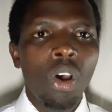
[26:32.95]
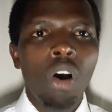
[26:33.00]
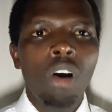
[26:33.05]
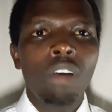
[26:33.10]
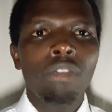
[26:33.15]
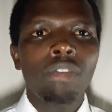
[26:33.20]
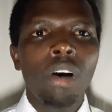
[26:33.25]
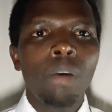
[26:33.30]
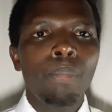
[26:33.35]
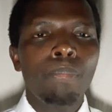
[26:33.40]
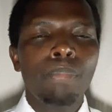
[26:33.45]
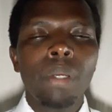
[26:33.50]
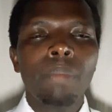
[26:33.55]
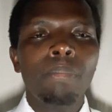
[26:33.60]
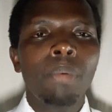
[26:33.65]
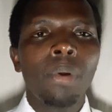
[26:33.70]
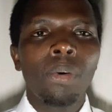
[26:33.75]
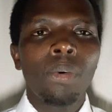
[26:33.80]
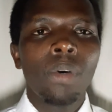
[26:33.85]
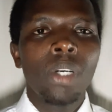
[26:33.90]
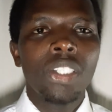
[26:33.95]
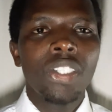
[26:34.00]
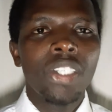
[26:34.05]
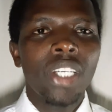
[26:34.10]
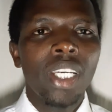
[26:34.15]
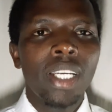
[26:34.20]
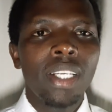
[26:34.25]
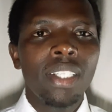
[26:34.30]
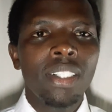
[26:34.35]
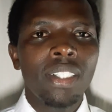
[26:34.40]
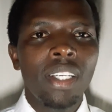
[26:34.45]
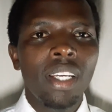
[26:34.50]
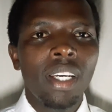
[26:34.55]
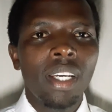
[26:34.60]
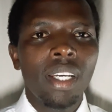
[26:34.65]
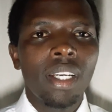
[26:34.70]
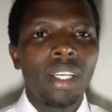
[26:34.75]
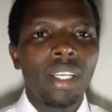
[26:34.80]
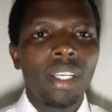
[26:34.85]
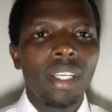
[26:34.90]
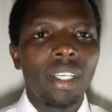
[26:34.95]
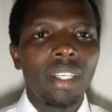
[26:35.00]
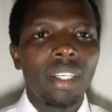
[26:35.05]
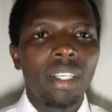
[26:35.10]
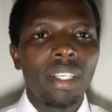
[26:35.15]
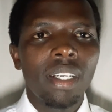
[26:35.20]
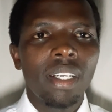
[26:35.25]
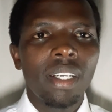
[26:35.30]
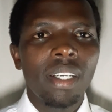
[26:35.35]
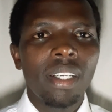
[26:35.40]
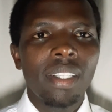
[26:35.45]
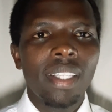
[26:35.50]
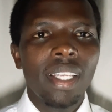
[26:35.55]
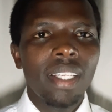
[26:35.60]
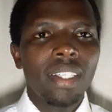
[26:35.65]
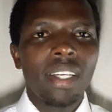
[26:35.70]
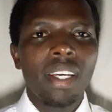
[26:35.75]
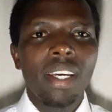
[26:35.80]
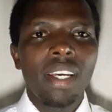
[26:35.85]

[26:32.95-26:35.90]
of how people were changed, that